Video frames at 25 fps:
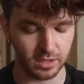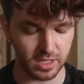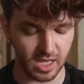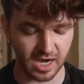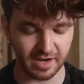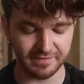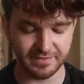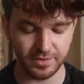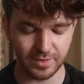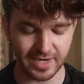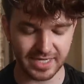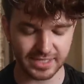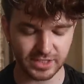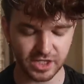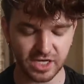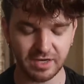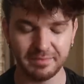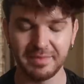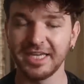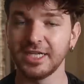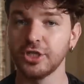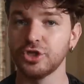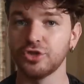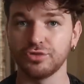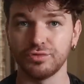lot of you guys are
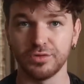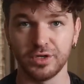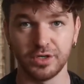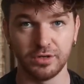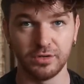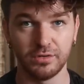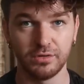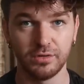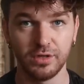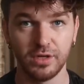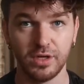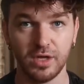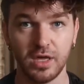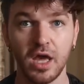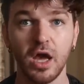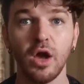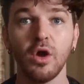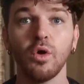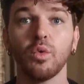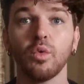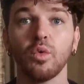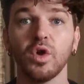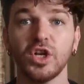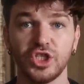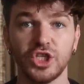gonna be like, Drew,
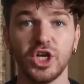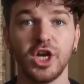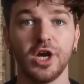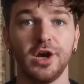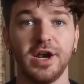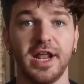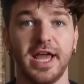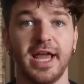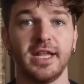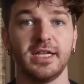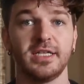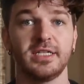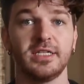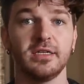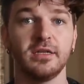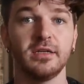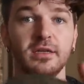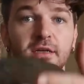return it.